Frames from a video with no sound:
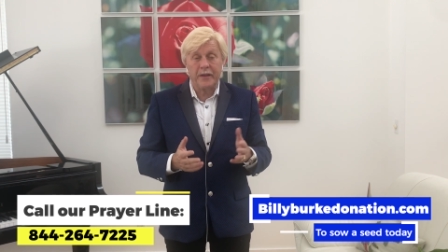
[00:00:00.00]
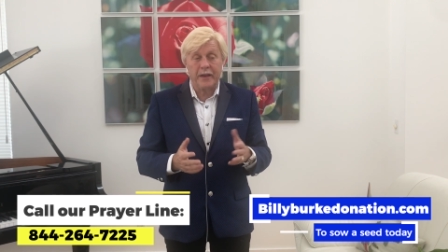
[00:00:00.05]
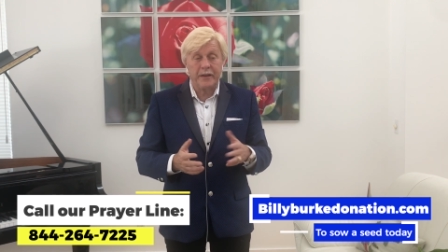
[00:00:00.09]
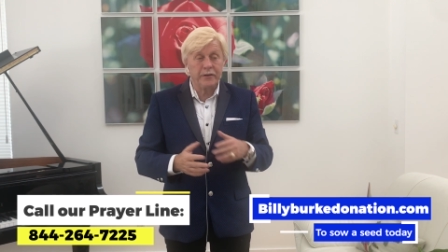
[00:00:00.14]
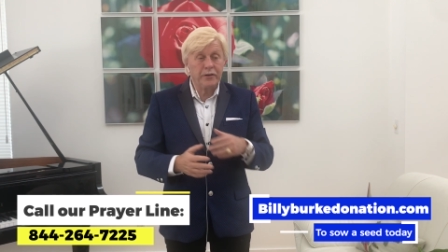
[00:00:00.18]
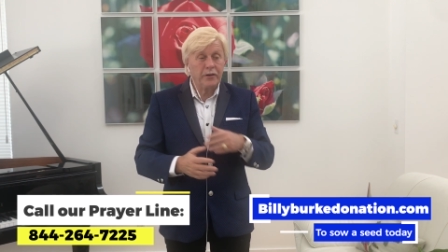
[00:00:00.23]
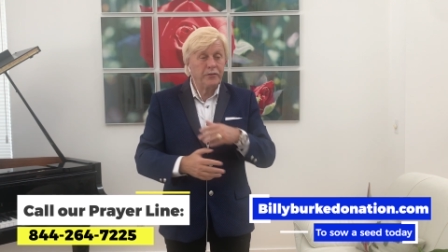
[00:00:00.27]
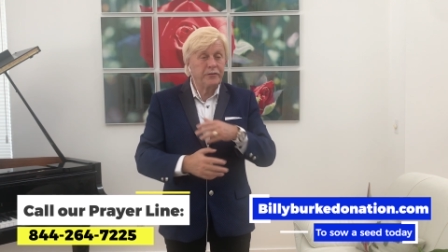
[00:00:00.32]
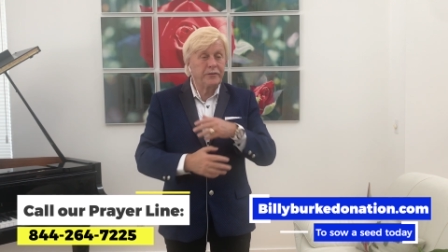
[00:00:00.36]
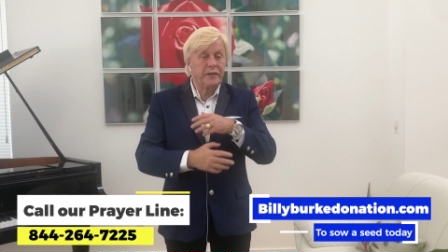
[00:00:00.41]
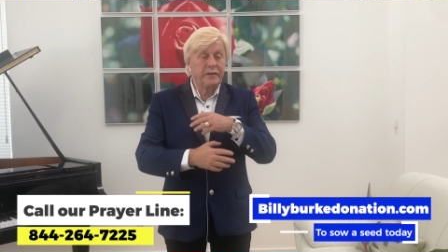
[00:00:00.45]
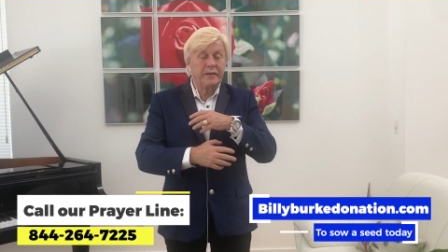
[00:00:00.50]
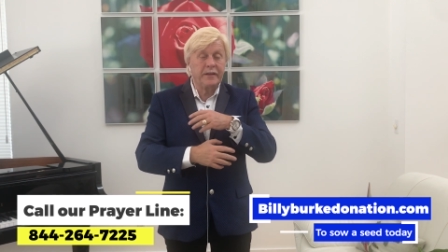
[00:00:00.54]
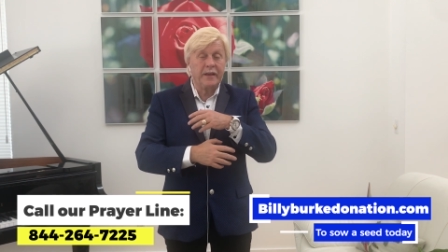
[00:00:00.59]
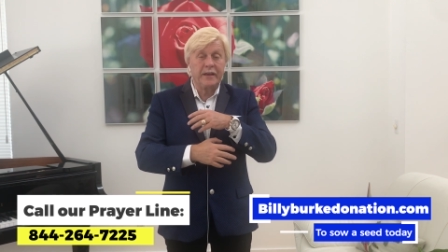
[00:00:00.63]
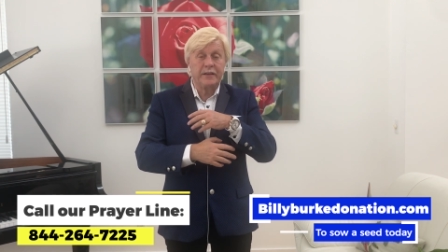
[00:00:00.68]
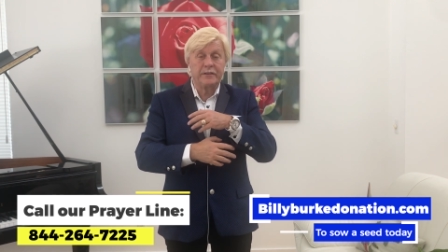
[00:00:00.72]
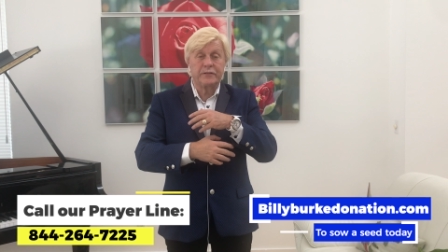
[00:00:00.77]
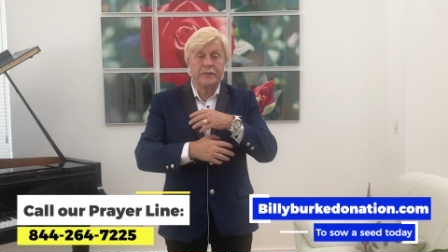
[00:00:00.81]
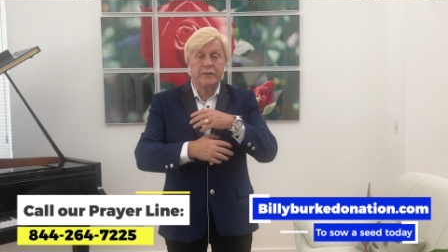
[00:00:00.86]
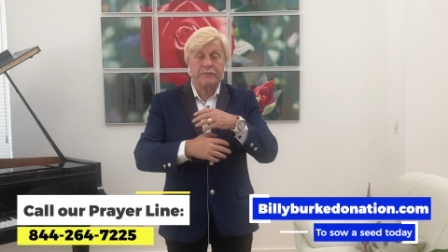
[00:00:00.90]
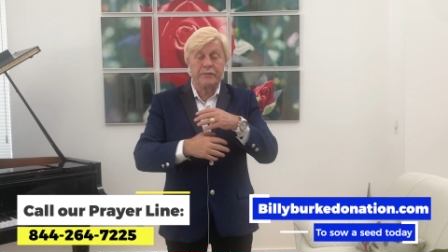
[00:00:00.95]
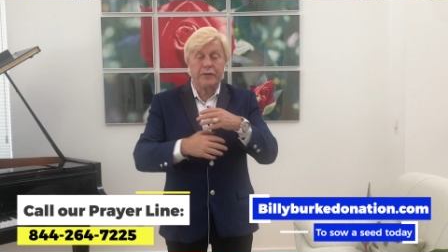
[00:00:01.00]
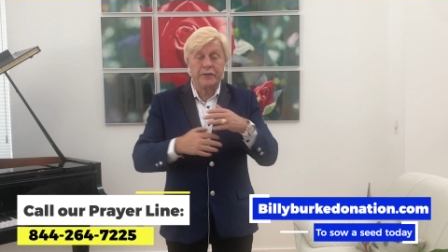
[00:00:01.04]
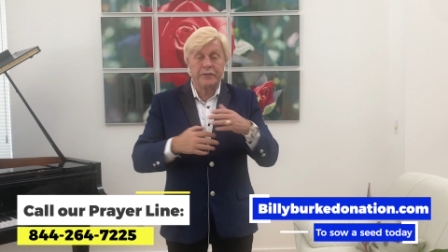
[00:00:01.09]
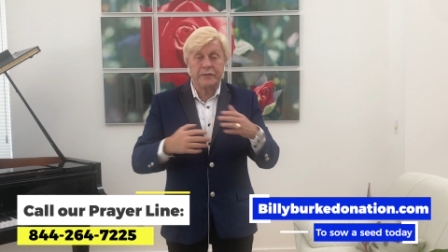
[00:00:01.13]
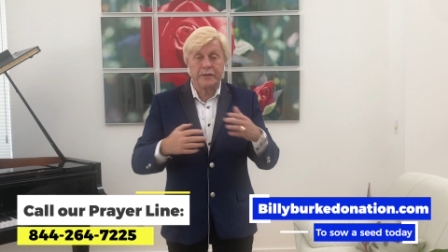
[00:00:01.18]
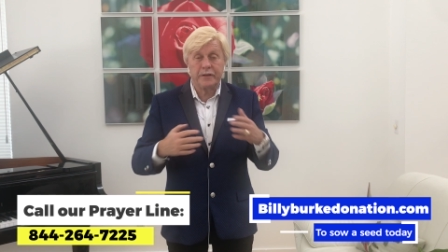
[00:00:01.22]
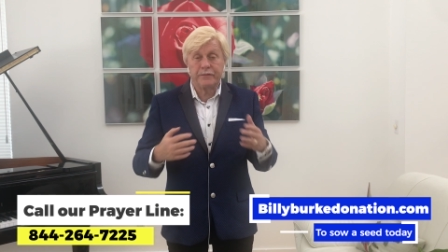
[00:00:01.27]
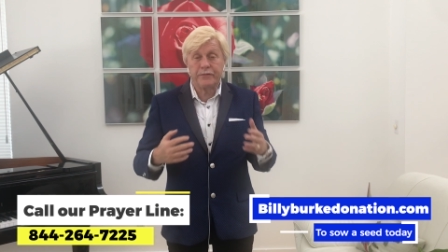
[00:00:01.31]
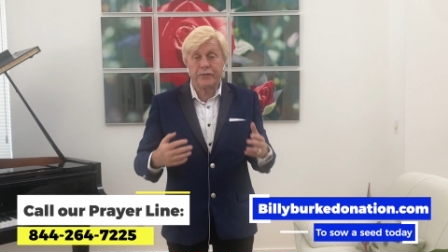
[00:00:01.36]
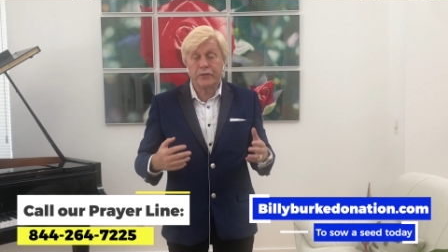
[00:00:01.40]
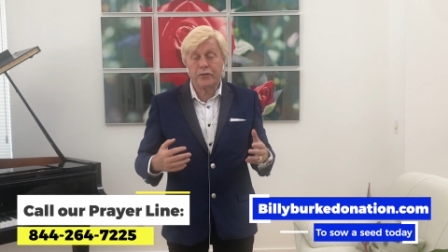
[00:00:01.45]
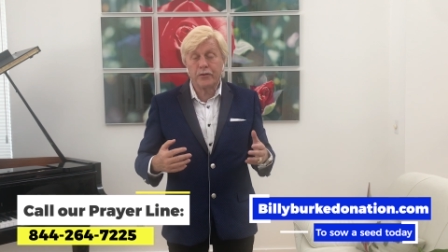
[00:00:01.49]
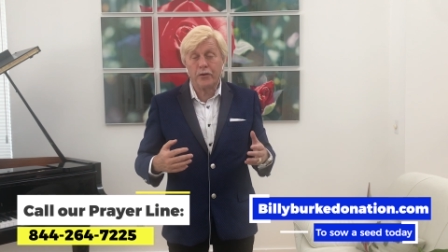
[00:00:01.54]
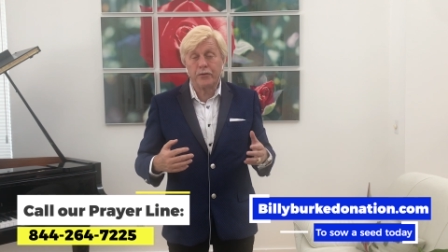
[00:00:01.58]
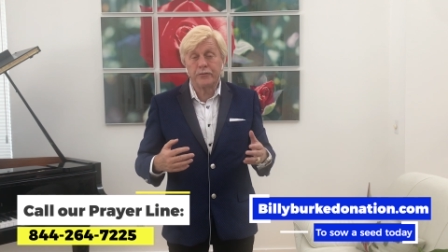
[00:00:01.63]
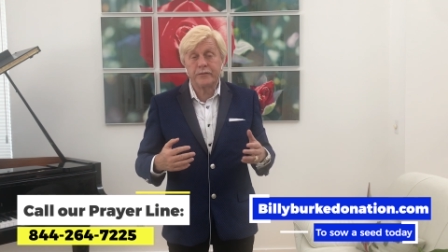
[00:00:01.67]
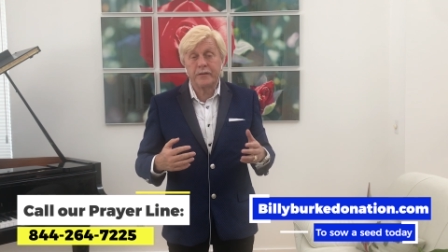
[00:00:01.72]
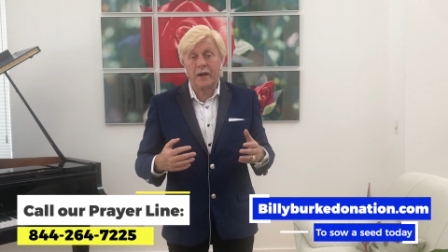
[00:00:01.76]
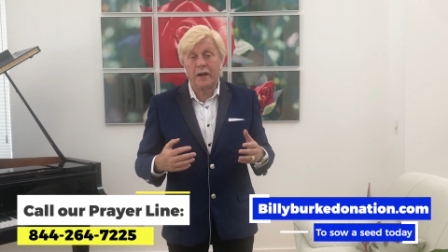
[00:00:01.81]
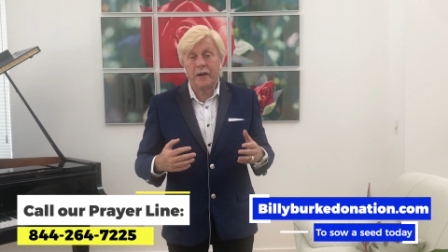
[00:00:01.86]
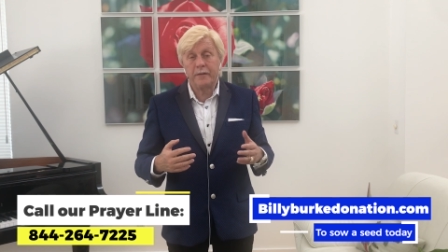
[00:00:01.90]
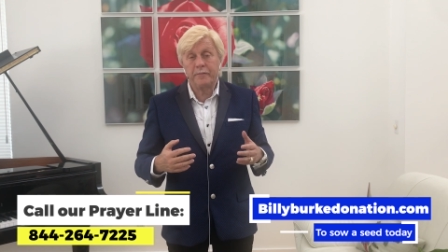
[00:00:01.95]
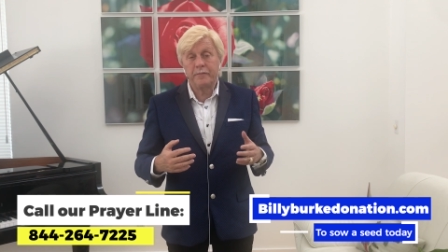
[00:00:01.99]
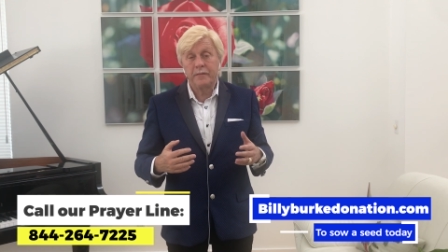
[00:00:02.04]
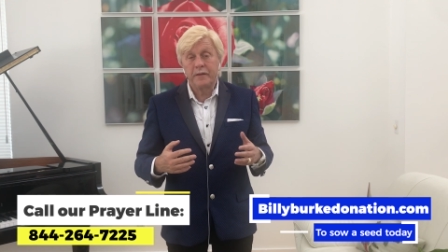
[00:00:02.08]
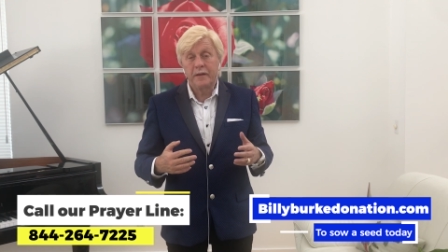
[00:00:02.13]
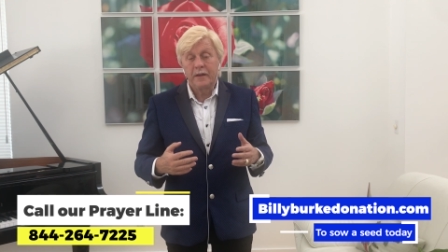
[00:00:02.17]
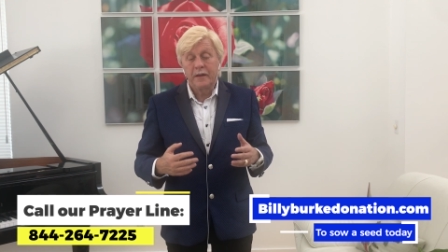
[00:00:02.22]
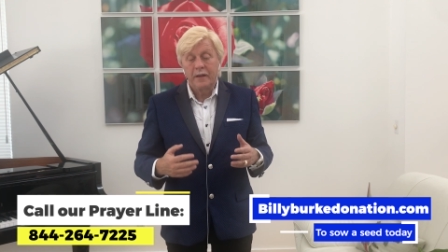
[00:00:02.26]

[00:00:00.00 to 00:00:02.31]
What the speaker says: I know today's a very difficult time.